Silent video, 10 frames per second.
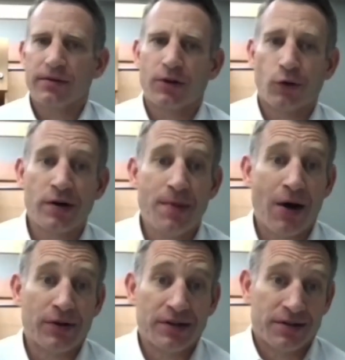The
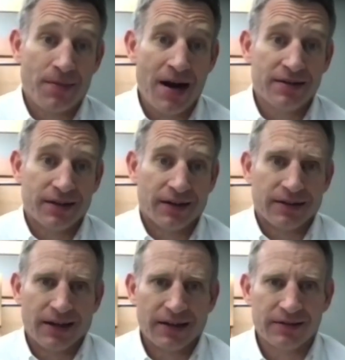rebounding's a mindset
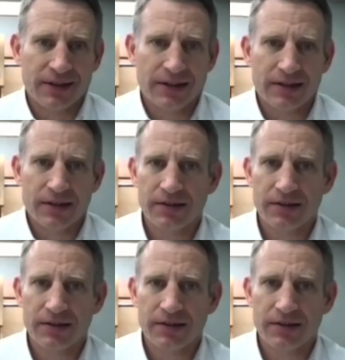thing. Like,